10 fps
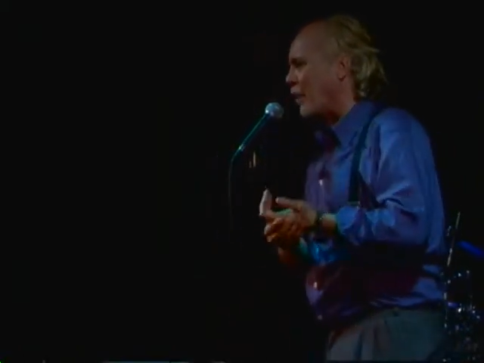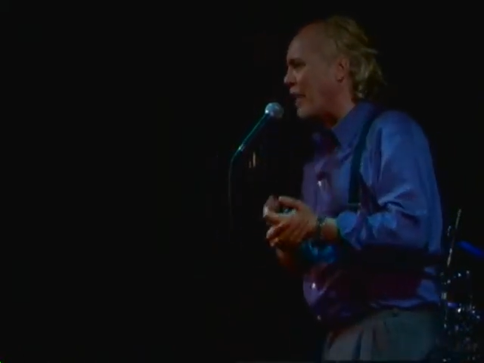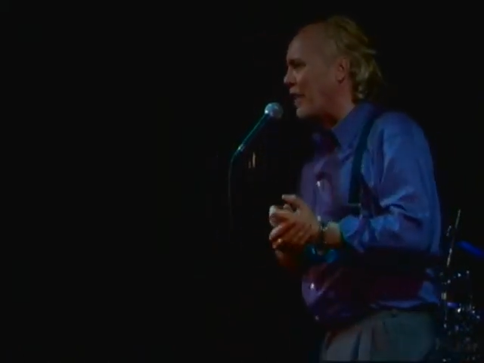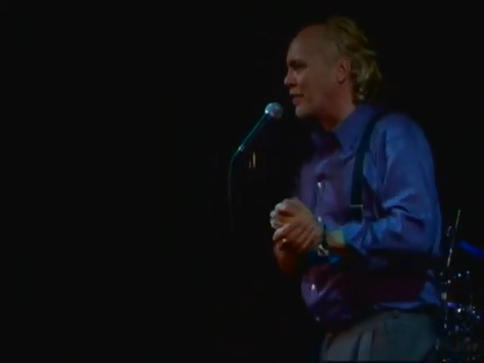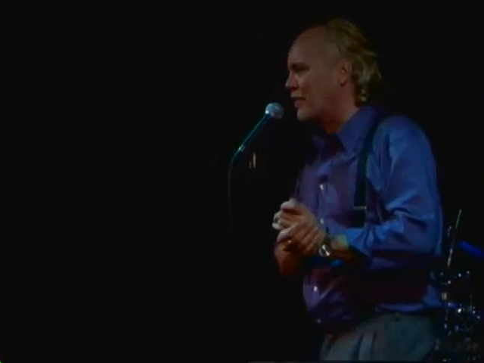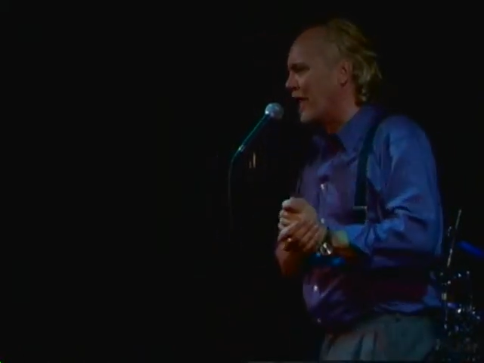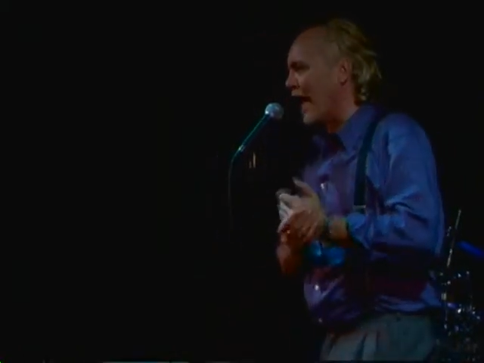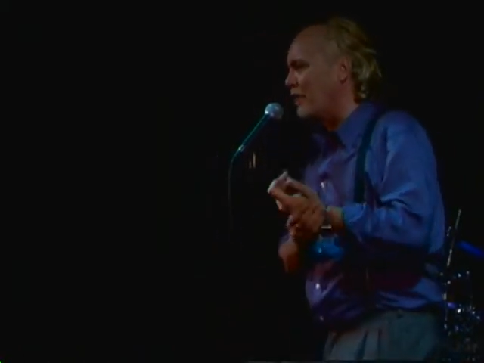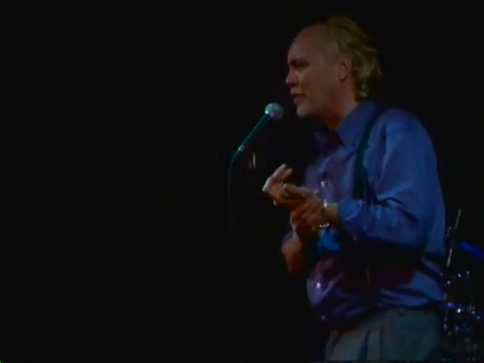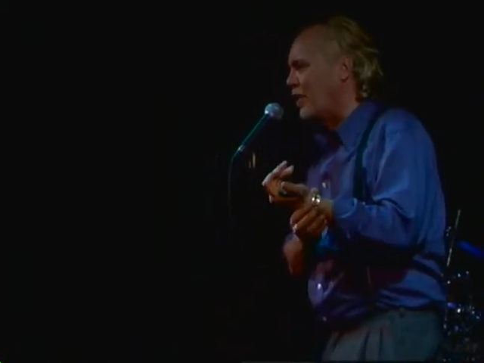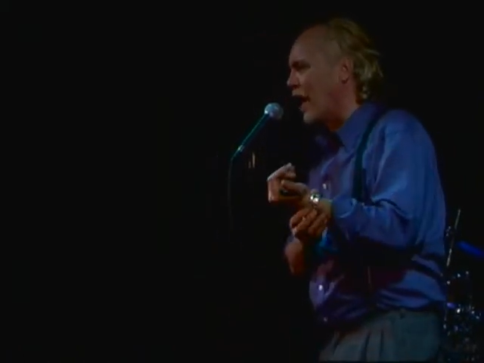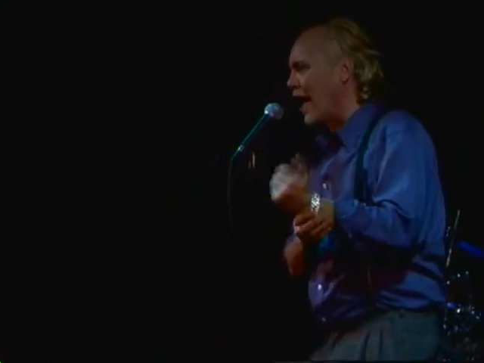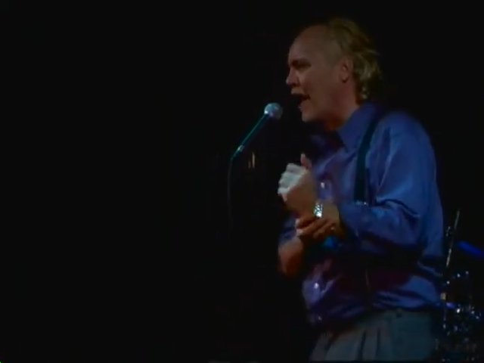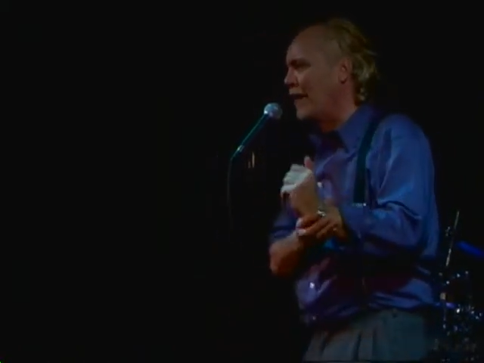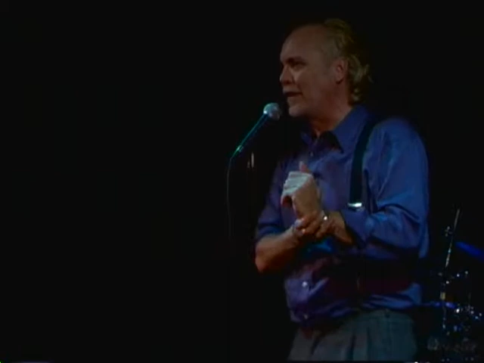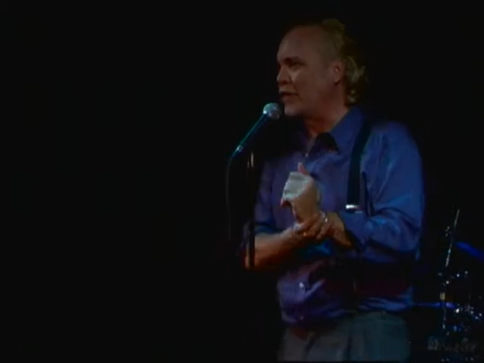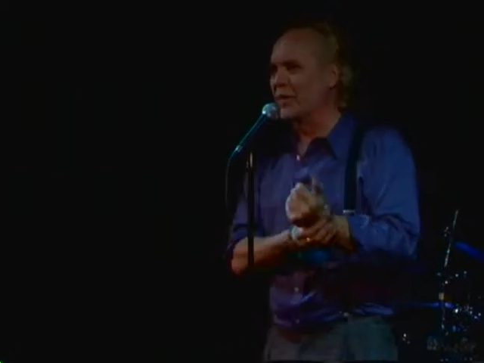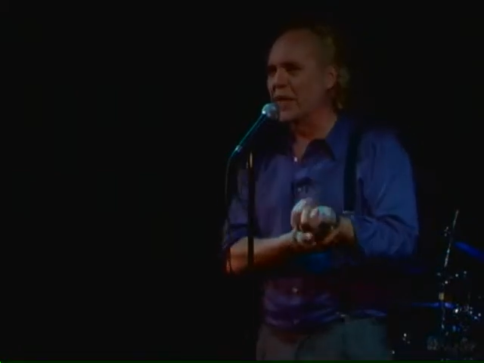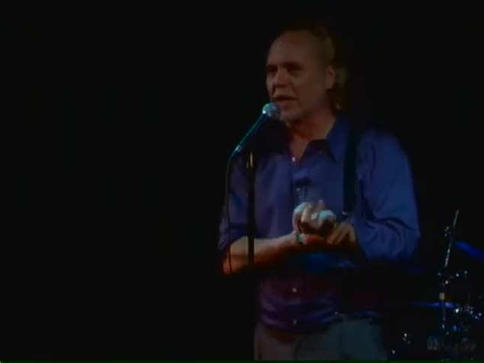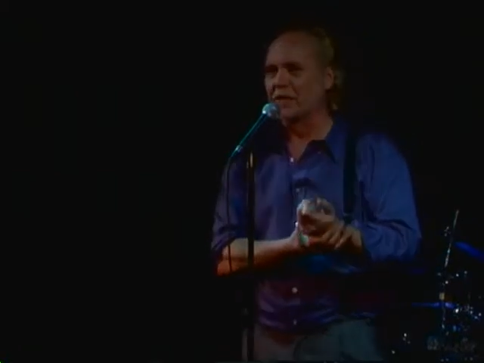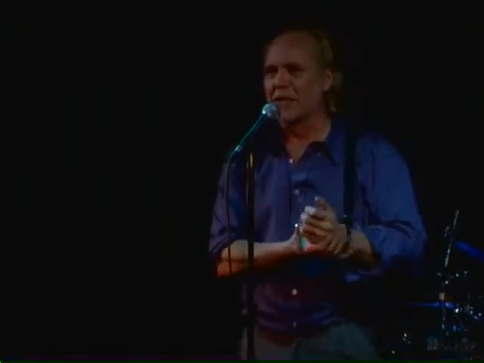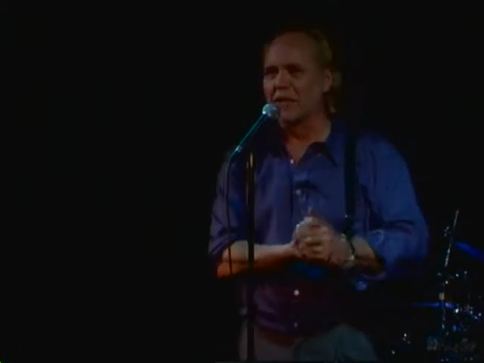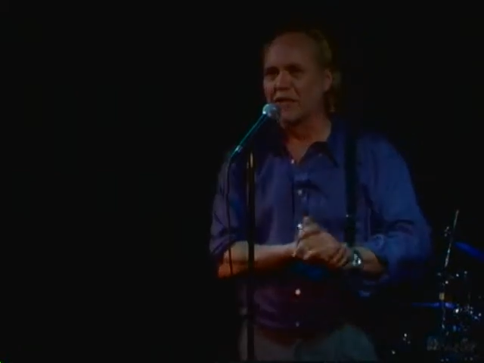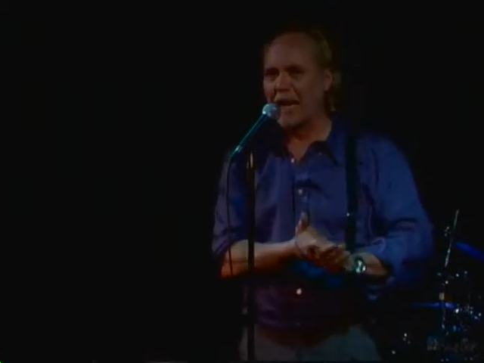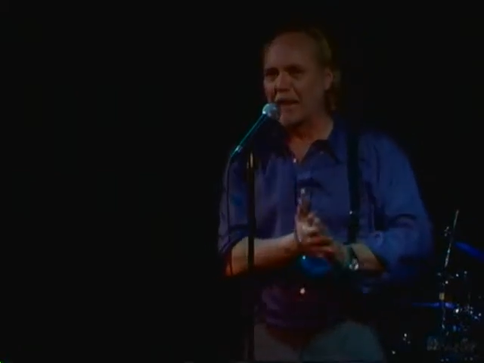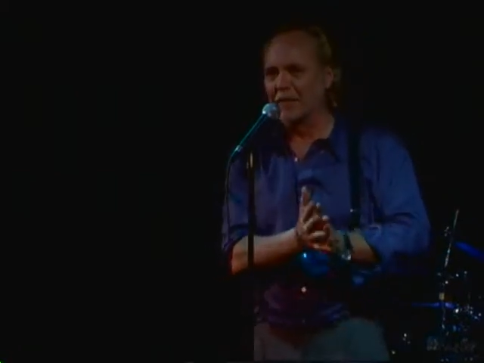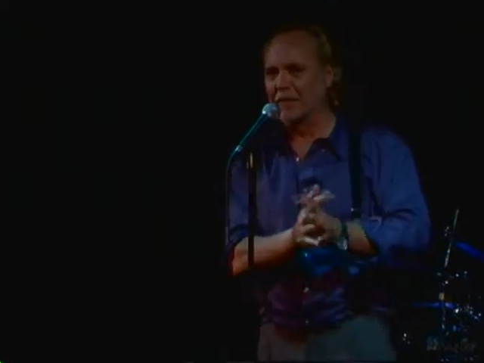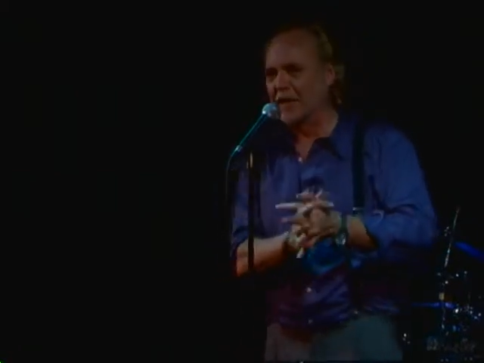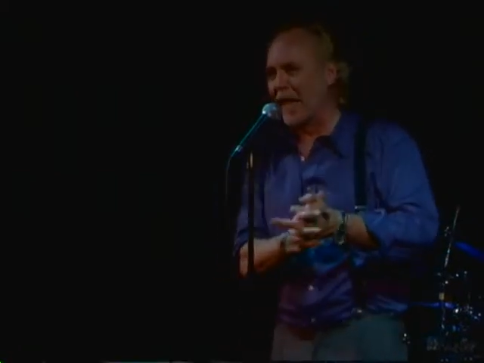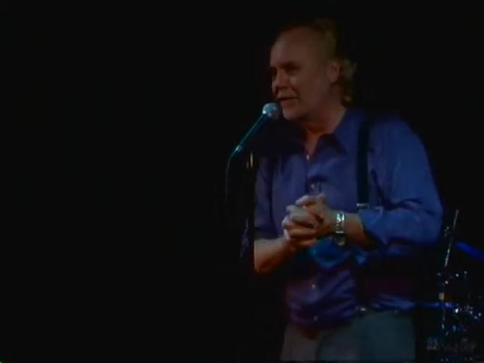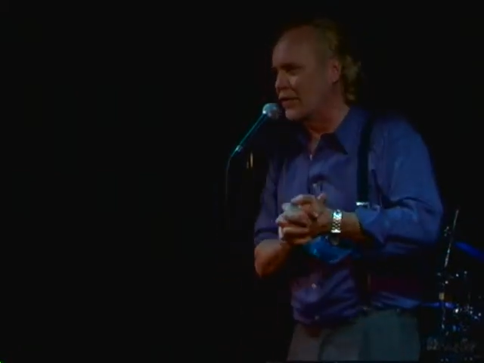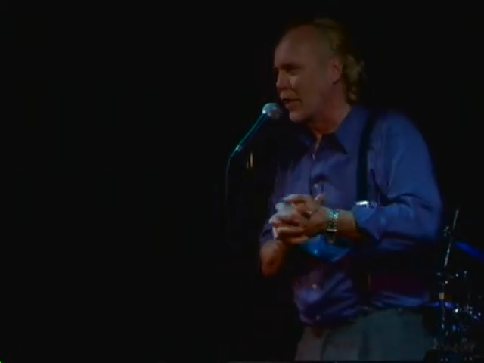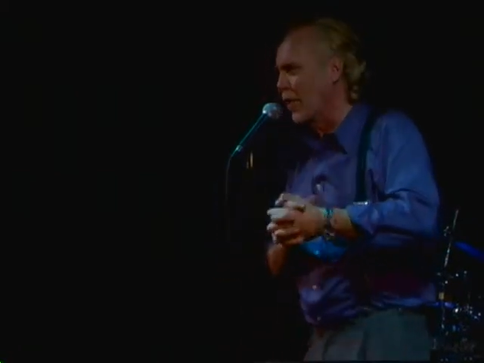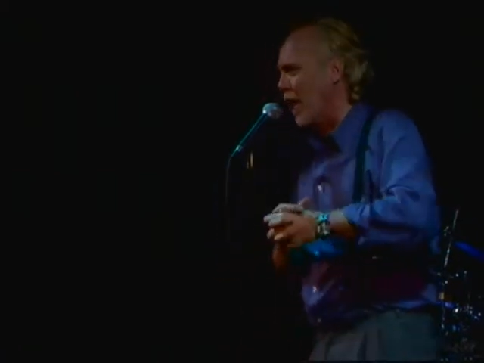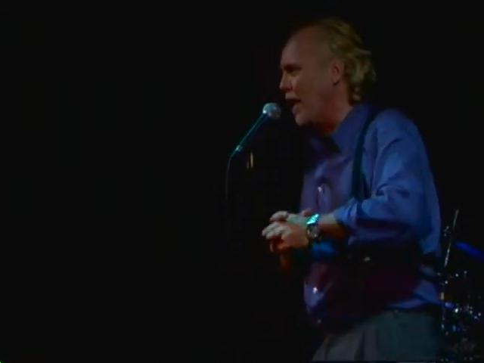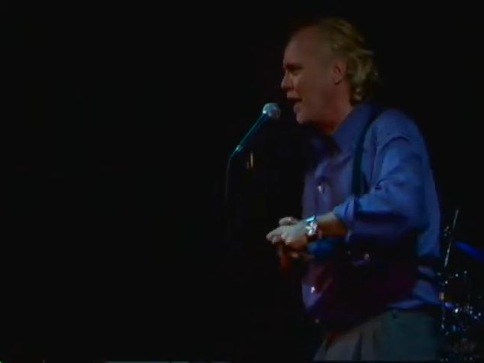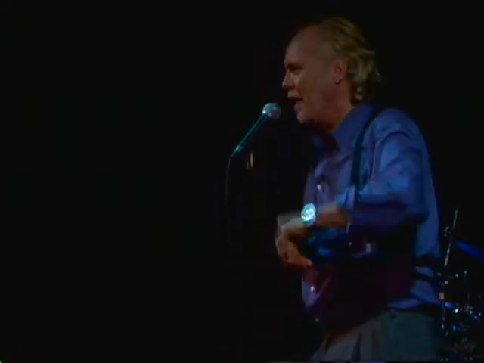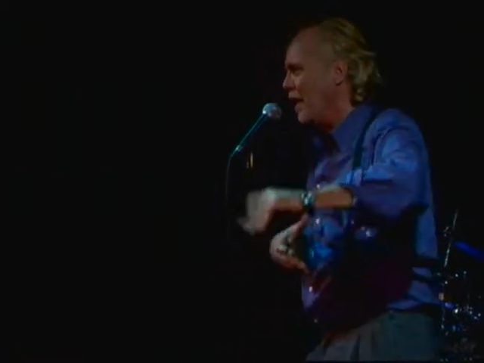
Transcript: We're having a sketch. Uh, they told me not to say the title of the sketch, so uh,